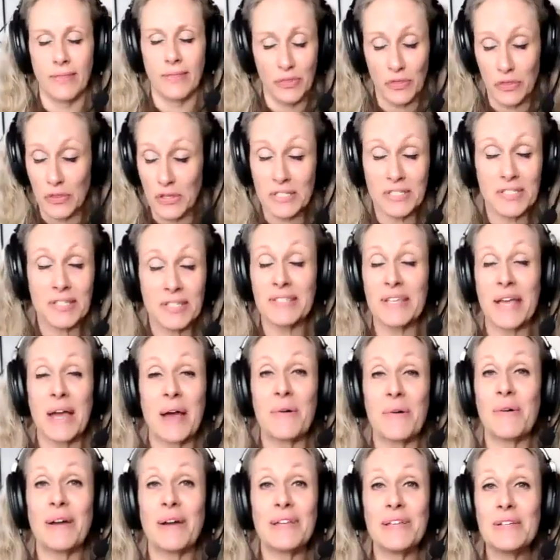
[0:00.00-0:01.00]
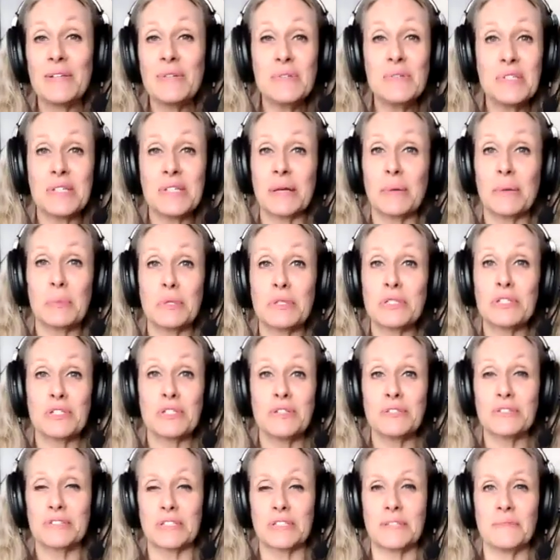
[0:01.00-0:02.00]
this is how I used it with
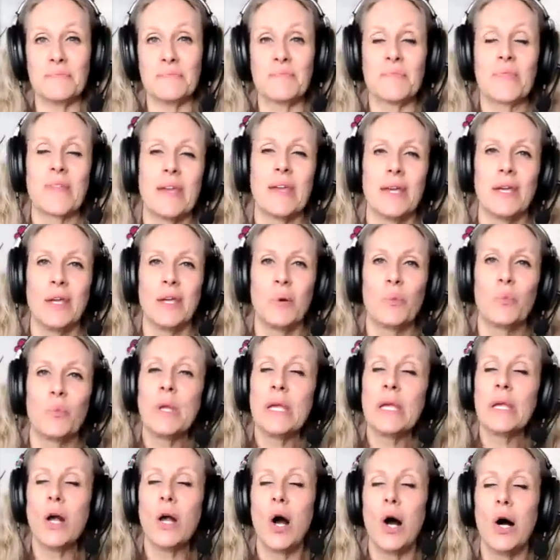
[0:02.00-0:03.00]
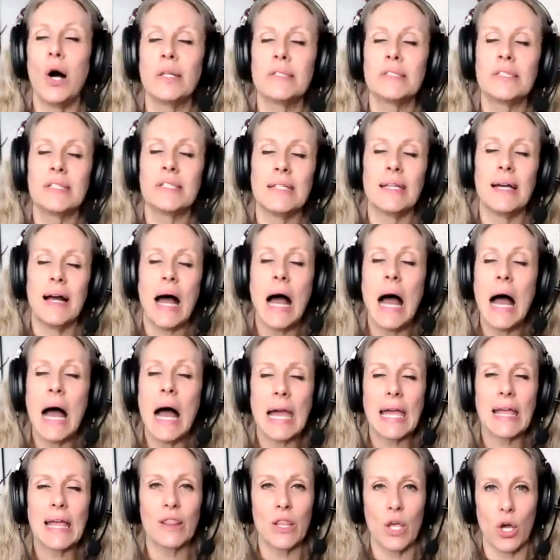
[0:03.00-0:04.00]
children. We called it
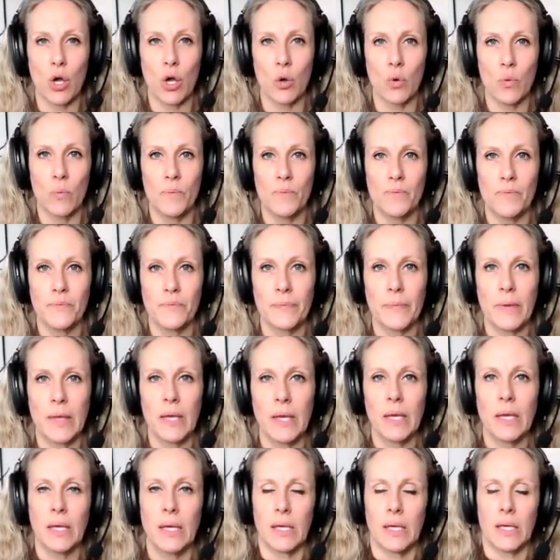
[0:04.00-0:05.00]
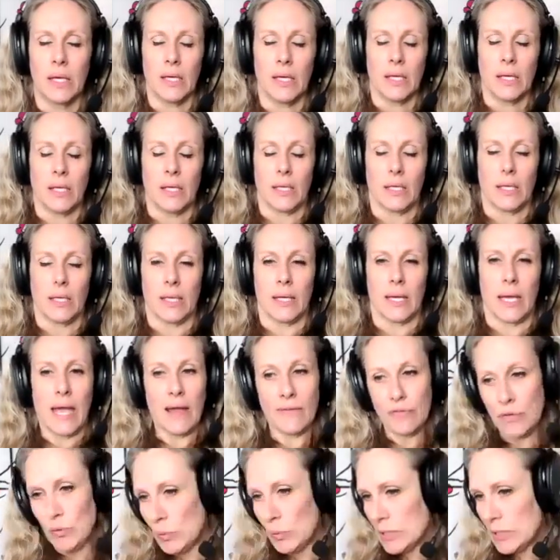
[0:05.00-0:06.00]
high low.
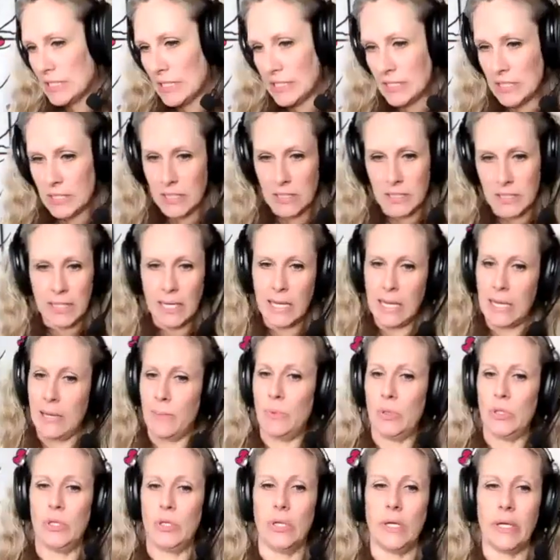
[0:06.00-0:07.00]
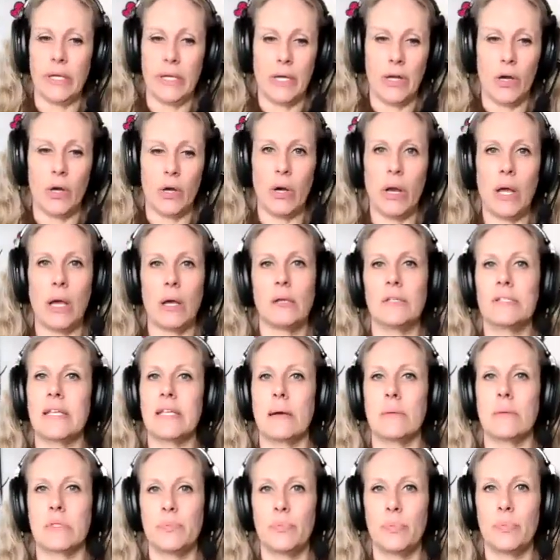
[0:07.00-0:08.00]
Everyone sits at the table, and in our house,
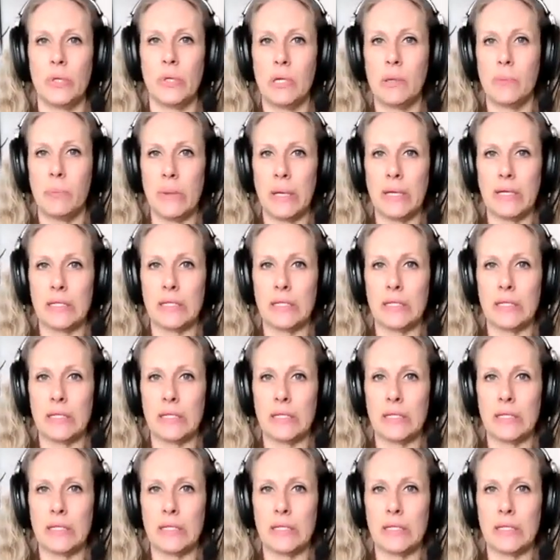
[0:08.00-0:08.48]
that was pretty big